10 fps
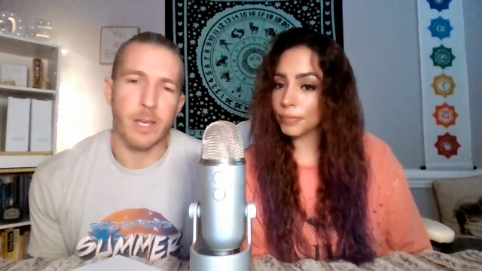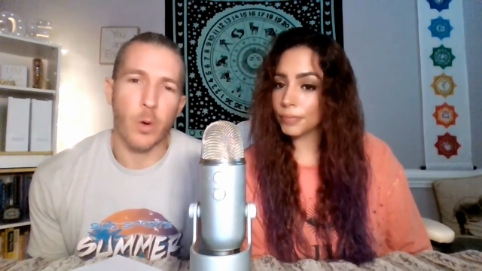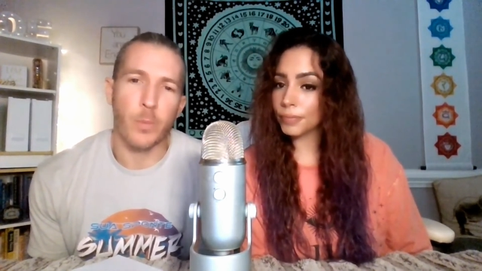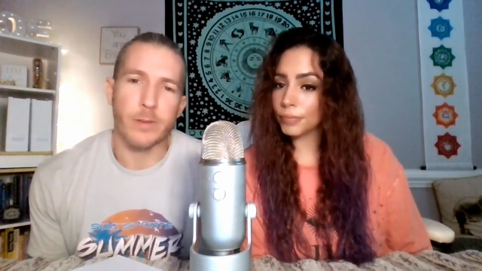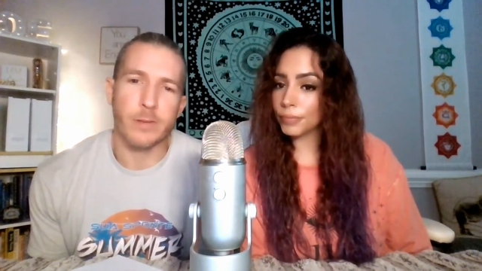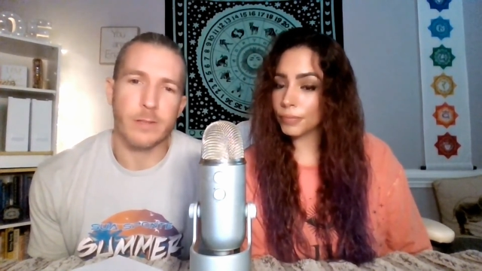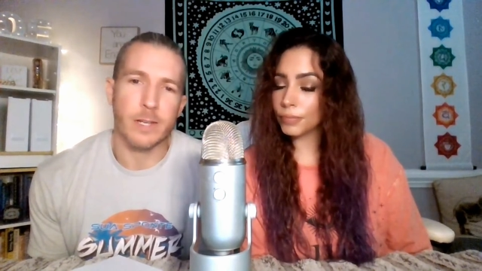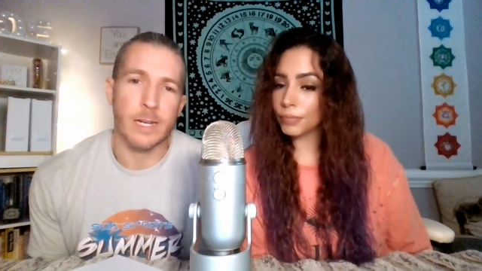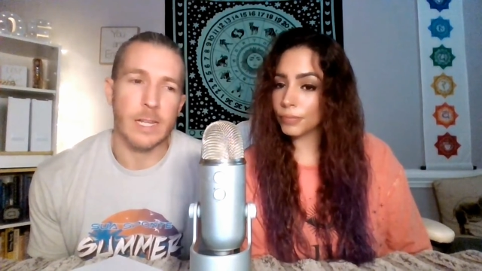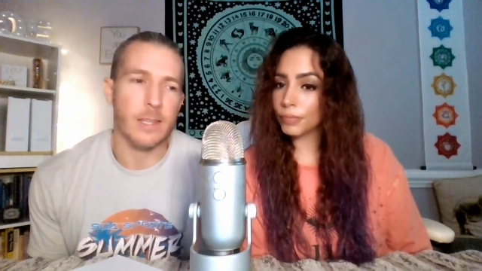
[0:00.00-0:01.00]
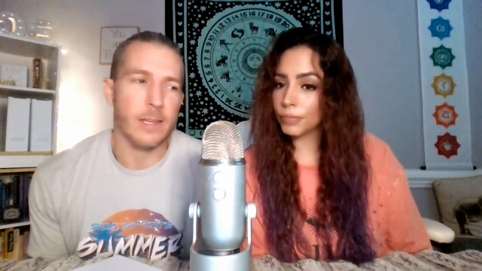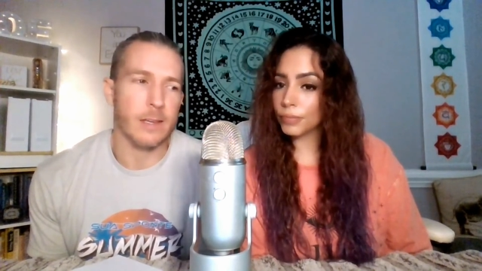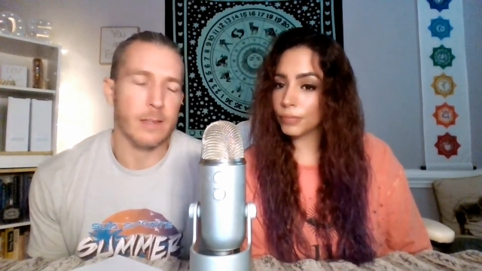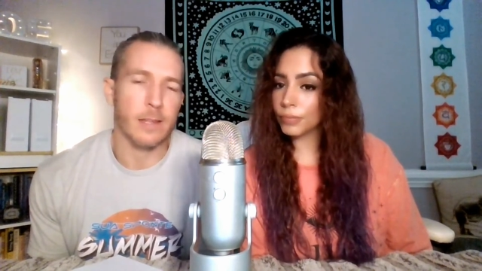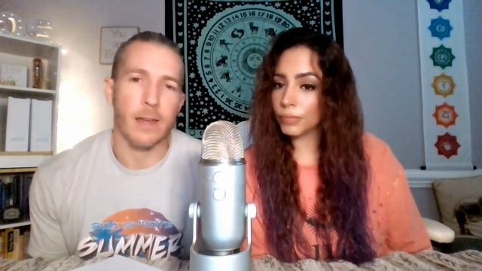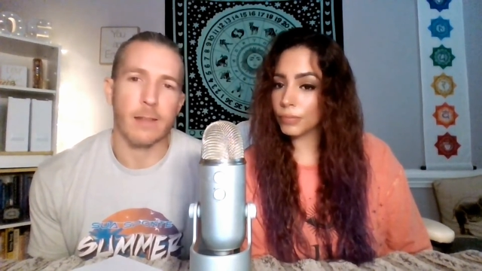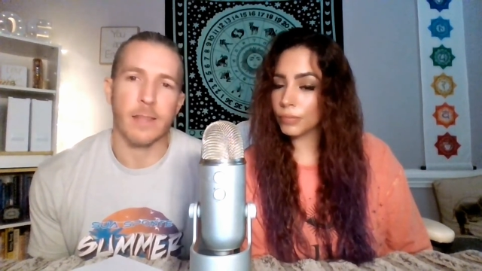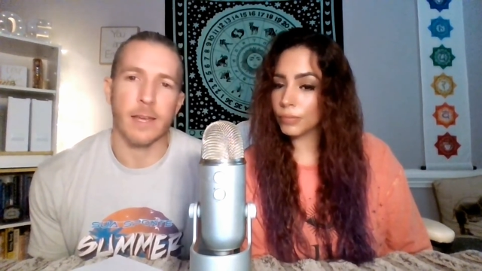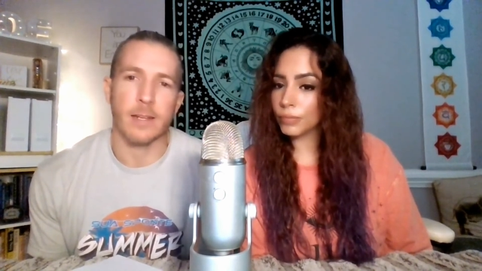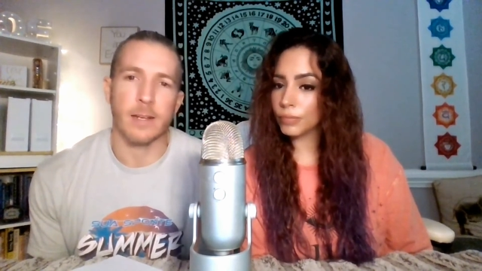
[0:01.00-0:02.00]
Speaker 1: be open to anything that
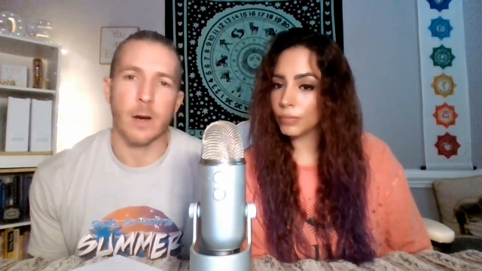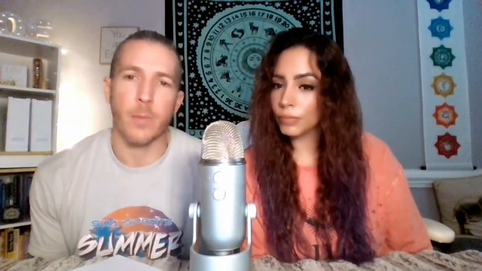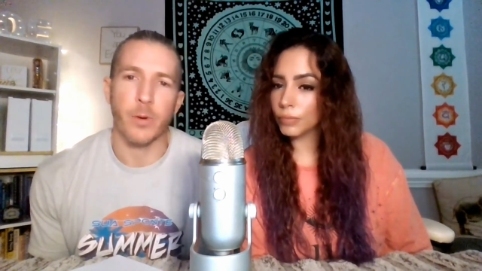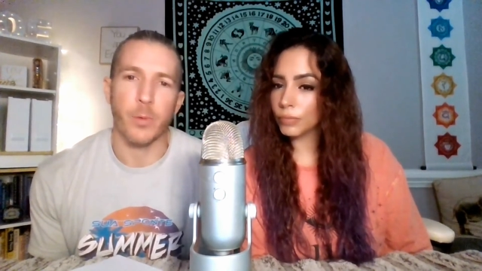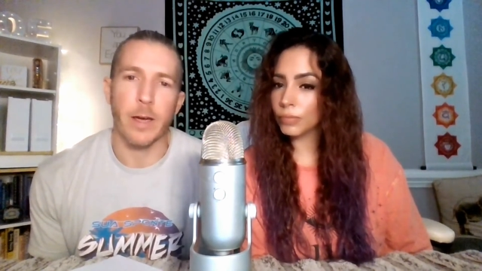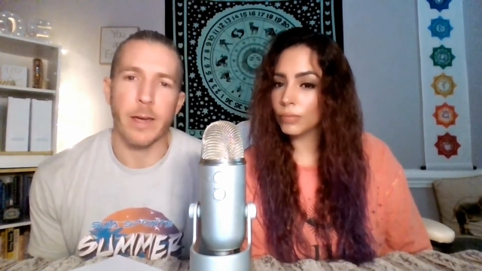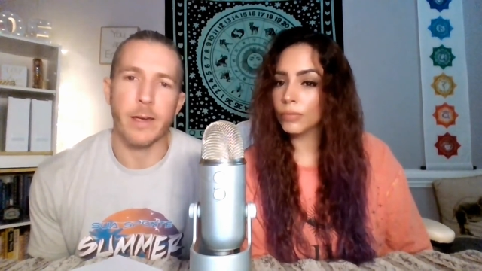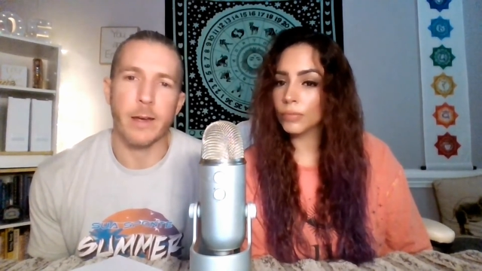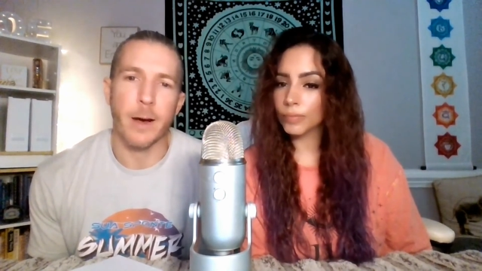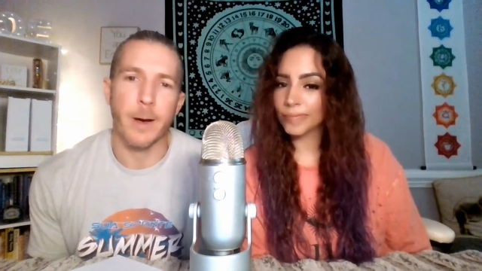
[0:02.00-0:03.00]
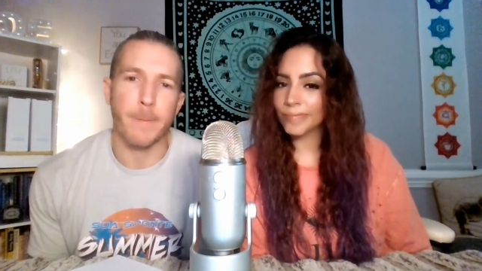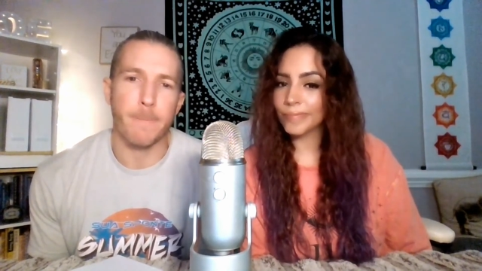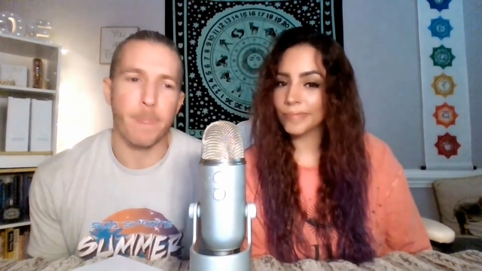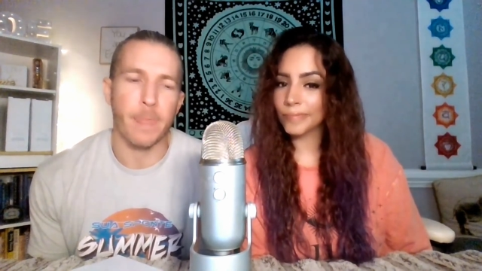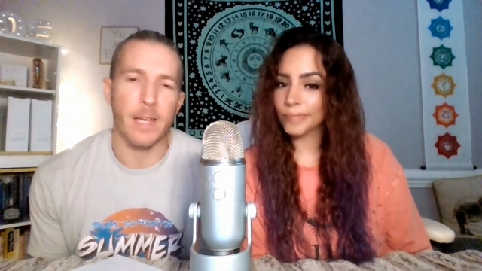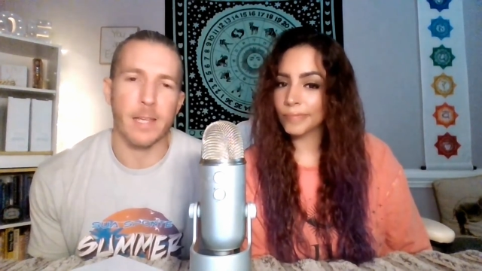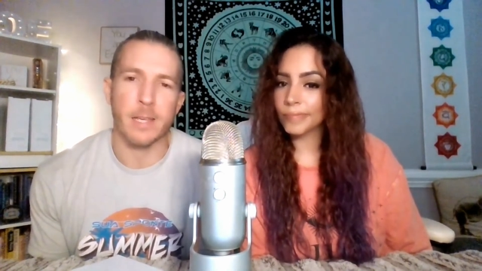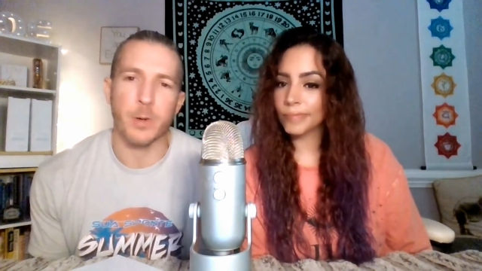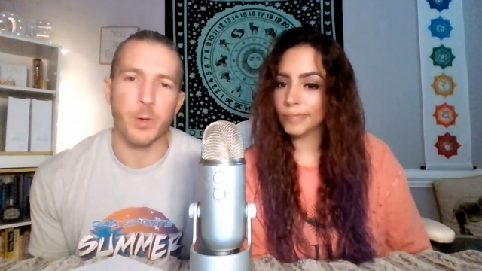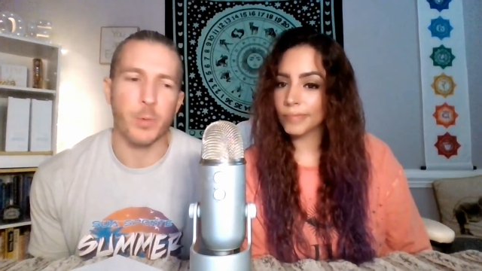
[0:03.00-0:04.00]
that can come your way. Um, that
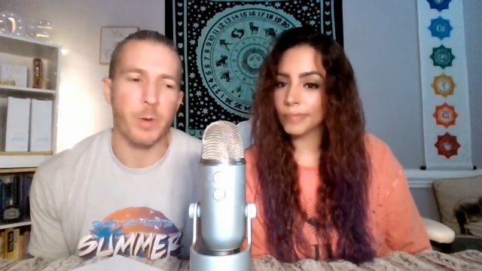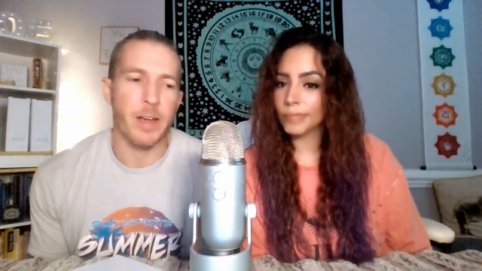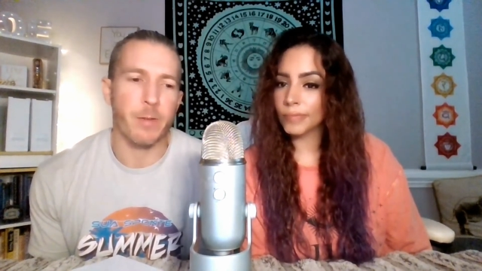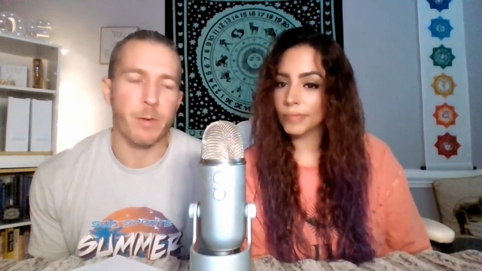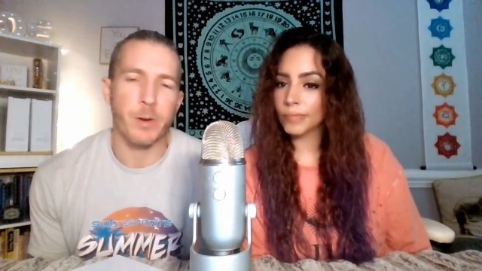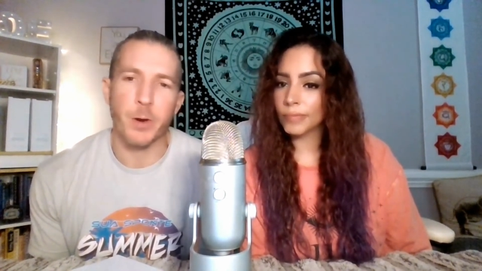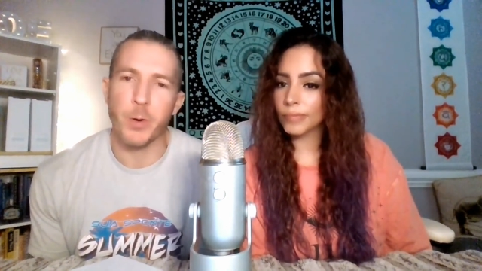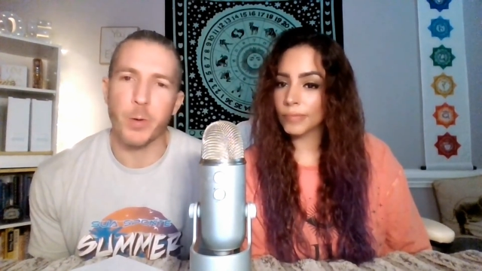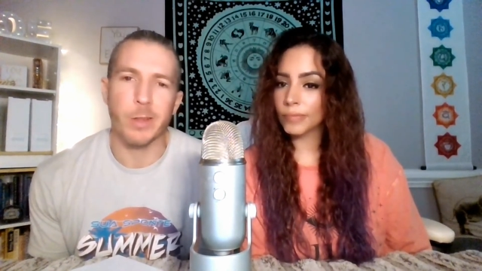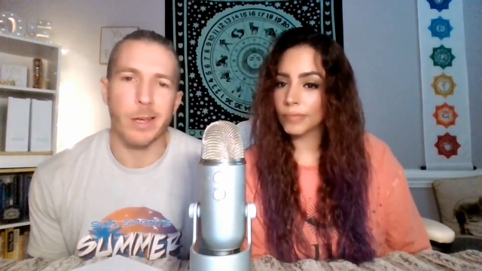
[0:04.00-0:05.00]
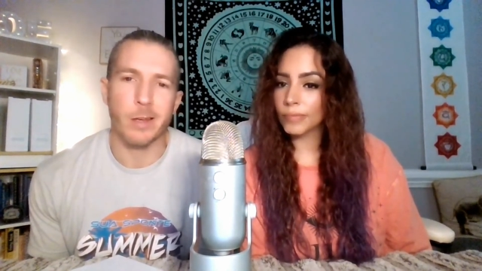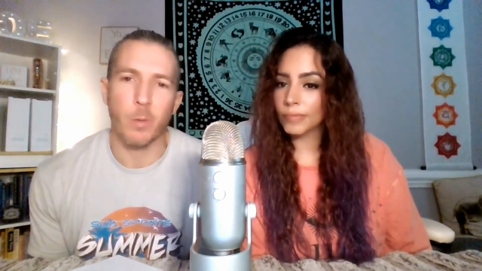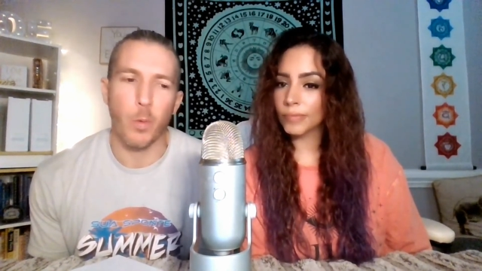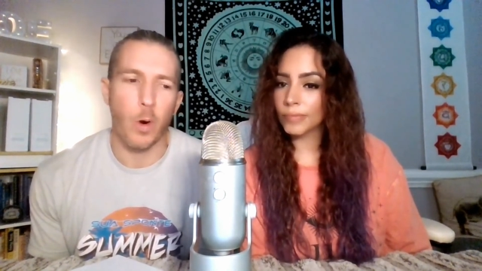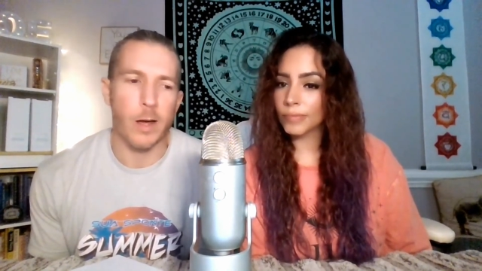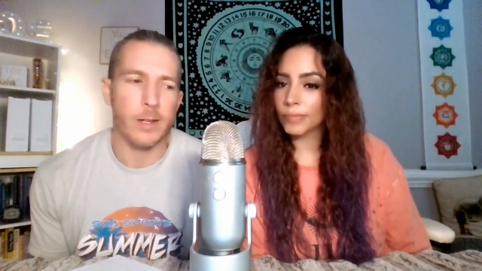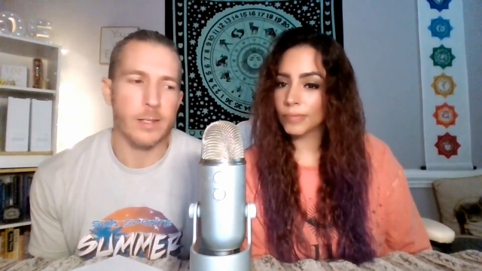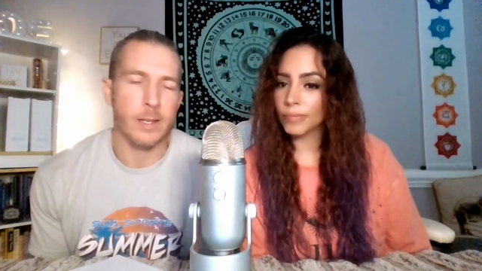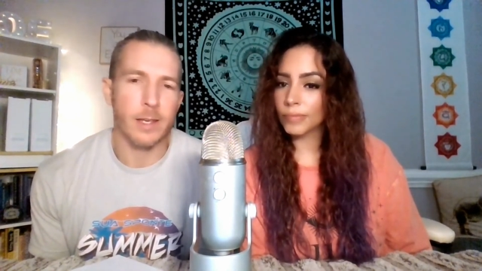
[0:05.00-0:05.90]
you you never know, like what